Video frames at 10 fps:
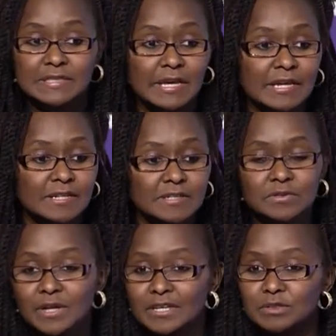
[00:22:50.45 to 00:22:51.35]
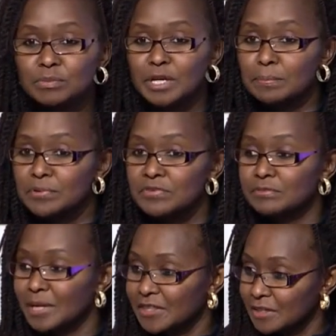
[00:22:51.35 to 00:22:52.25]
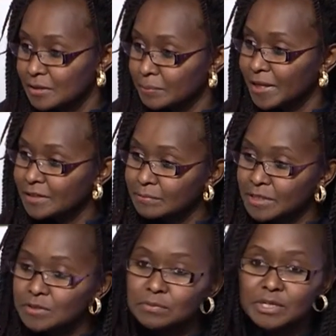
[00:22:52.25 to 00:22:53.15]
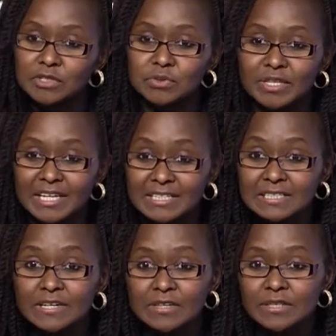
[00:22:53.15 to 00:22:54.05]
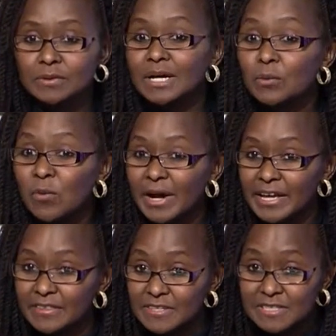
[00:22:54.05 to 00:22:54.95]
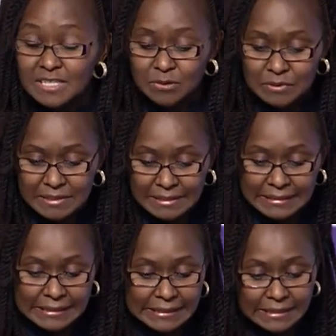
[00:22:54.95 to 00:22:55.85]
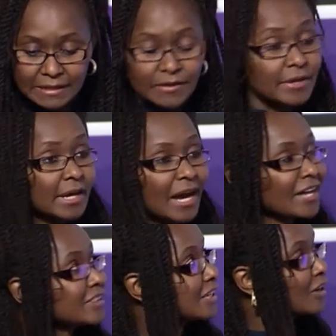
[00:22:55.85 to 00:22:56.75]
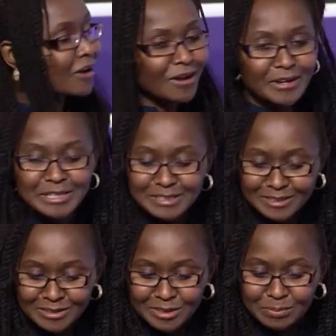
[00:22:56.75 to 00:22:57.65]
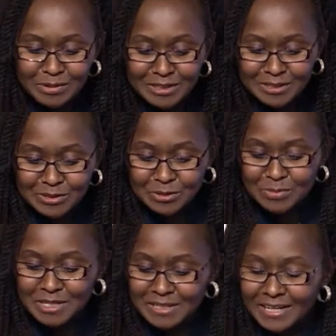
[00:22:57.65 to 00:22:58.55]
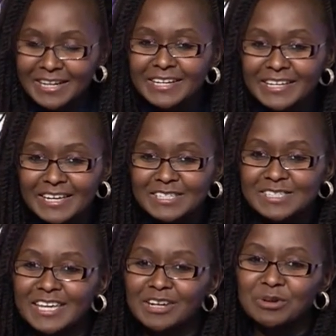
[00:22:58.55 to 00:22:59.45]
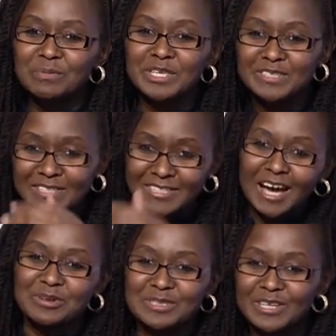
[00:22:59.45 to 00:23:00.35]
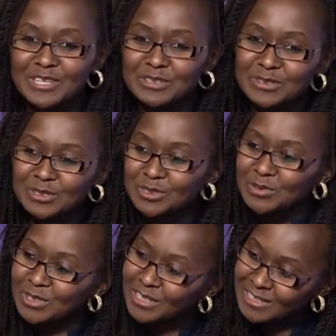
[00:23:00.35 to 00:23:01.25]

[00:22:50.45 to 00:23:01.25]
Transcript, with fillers: The industry has to be approved by the department to make sure that they will acquire the skills they need. Uh, they call internship industry-based learning. External means it's outside the institution.